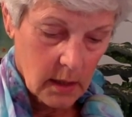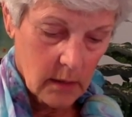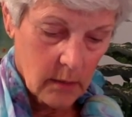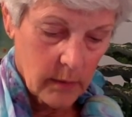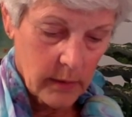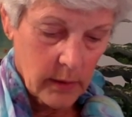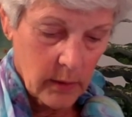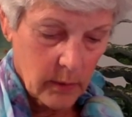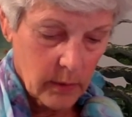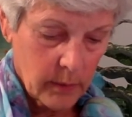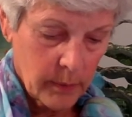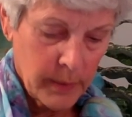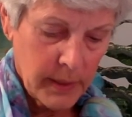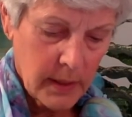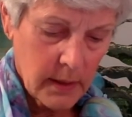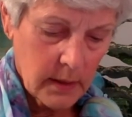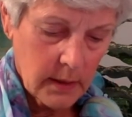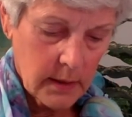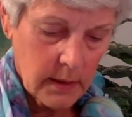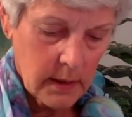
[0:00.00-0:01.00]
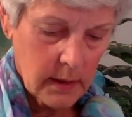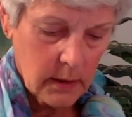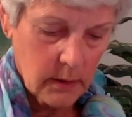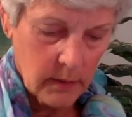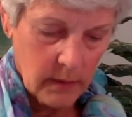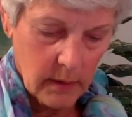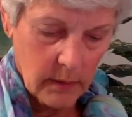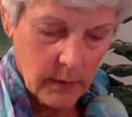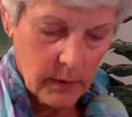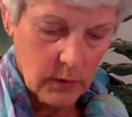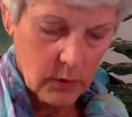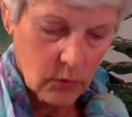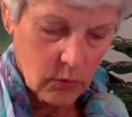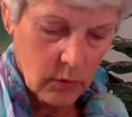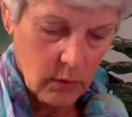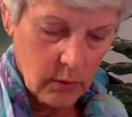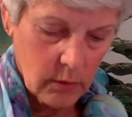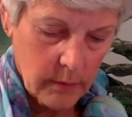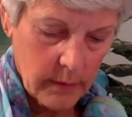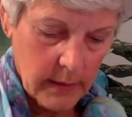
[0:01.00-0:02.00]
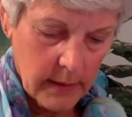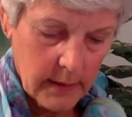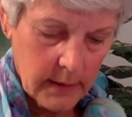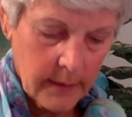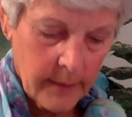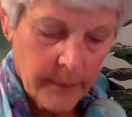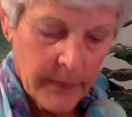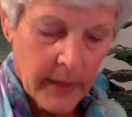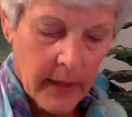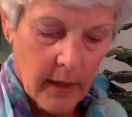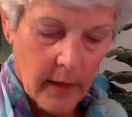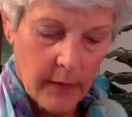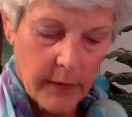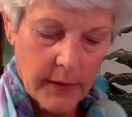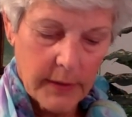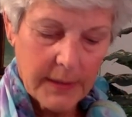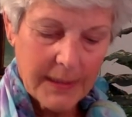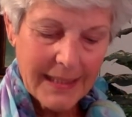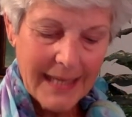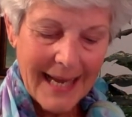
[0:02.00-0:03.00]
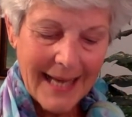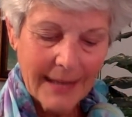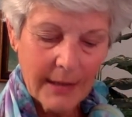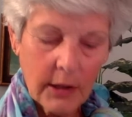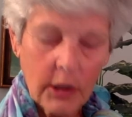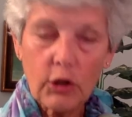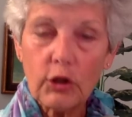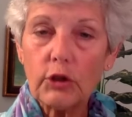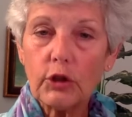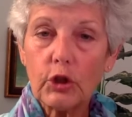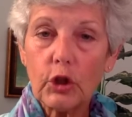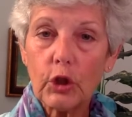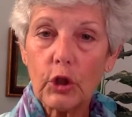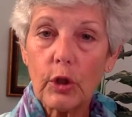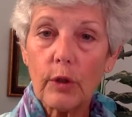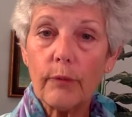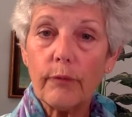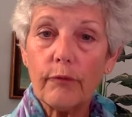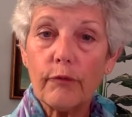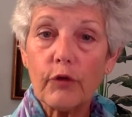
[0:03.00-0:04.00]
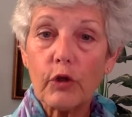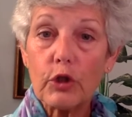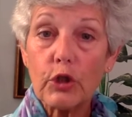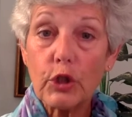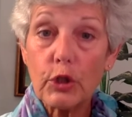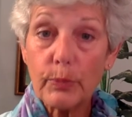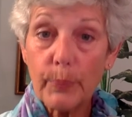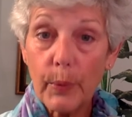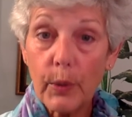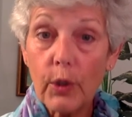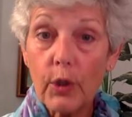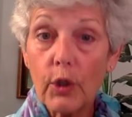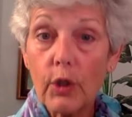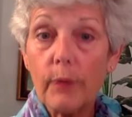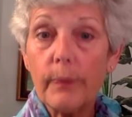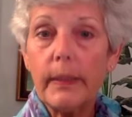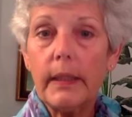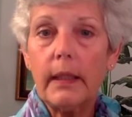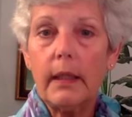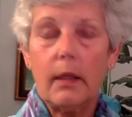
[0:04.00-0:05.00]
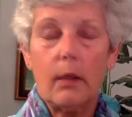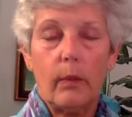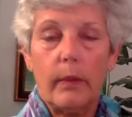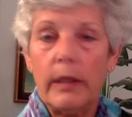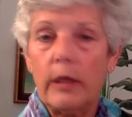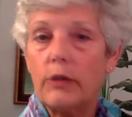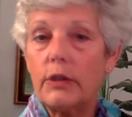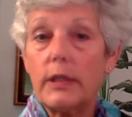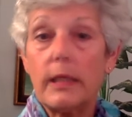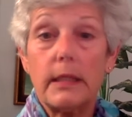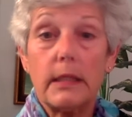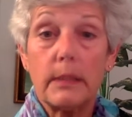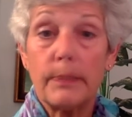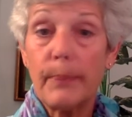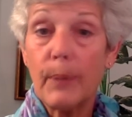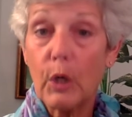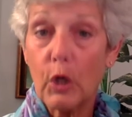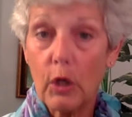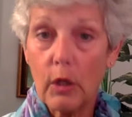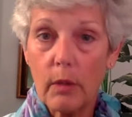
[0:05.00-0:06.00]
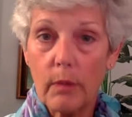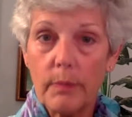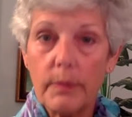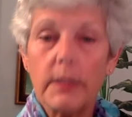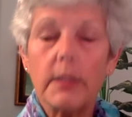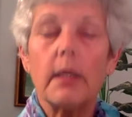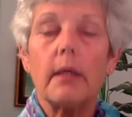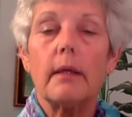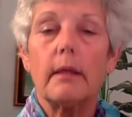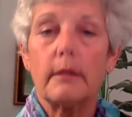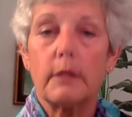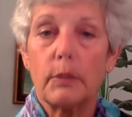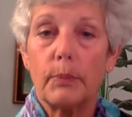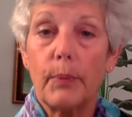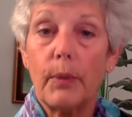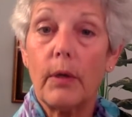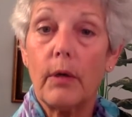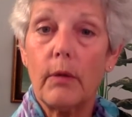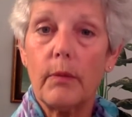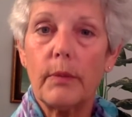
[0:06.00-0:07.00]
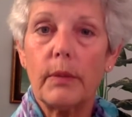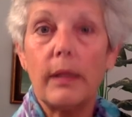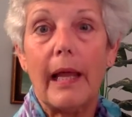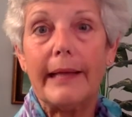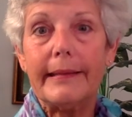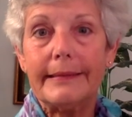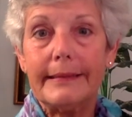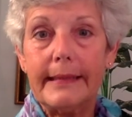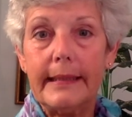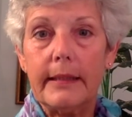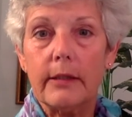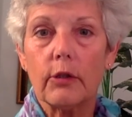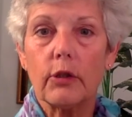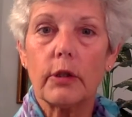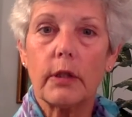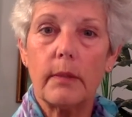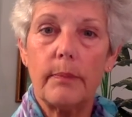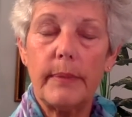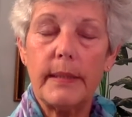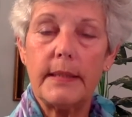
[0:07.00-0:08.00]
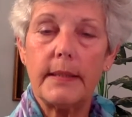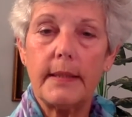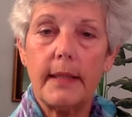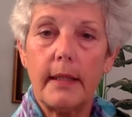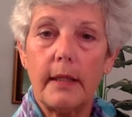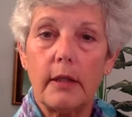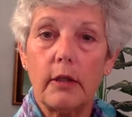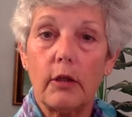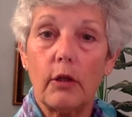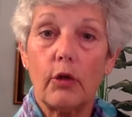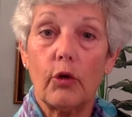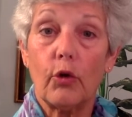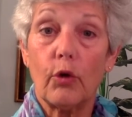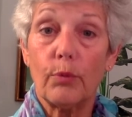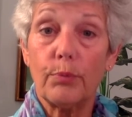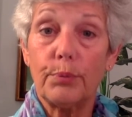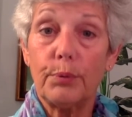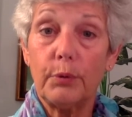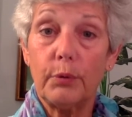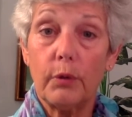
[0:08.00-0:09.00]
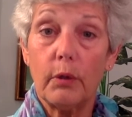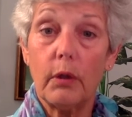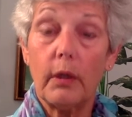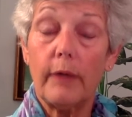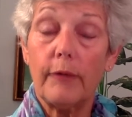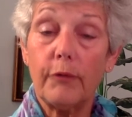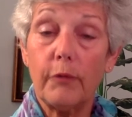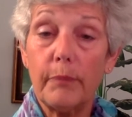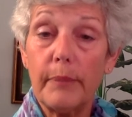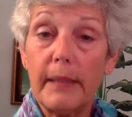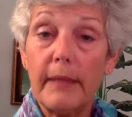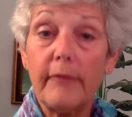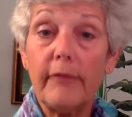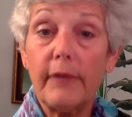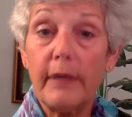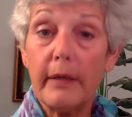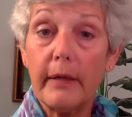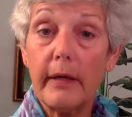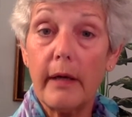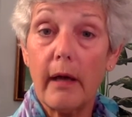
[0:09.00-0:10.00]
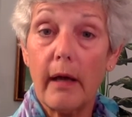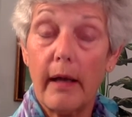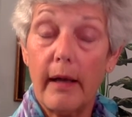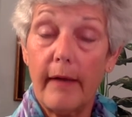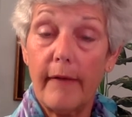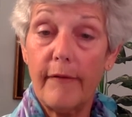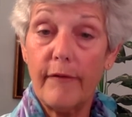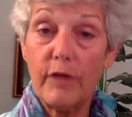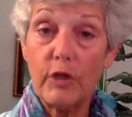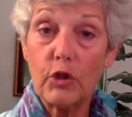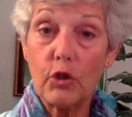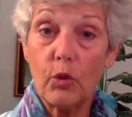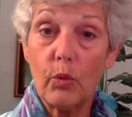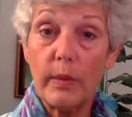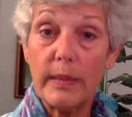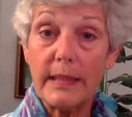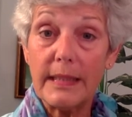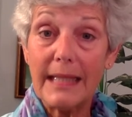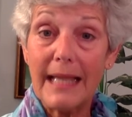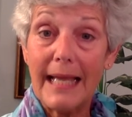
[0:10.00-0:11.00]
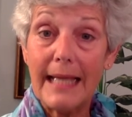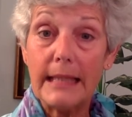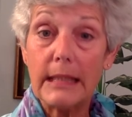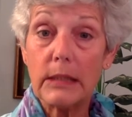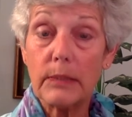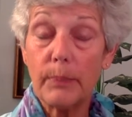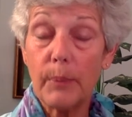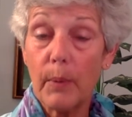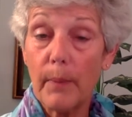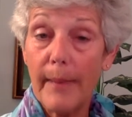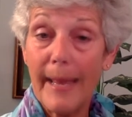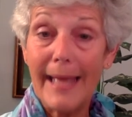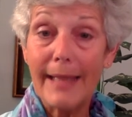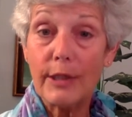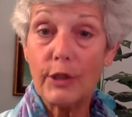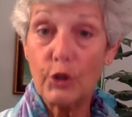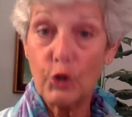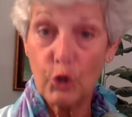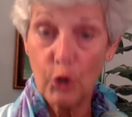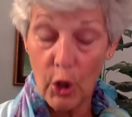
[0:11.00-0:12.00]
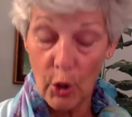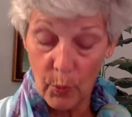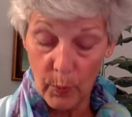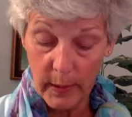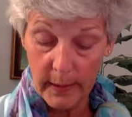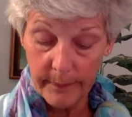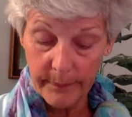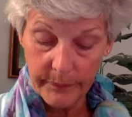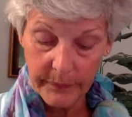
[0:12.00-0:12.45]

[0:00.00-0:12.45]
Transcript: We know what a penis is, we know what a scrotum is. The technical term for sperm, we don't say sperms. Sperm, like deer, can be singular or plural. If we're being very official, we say spermatozoa.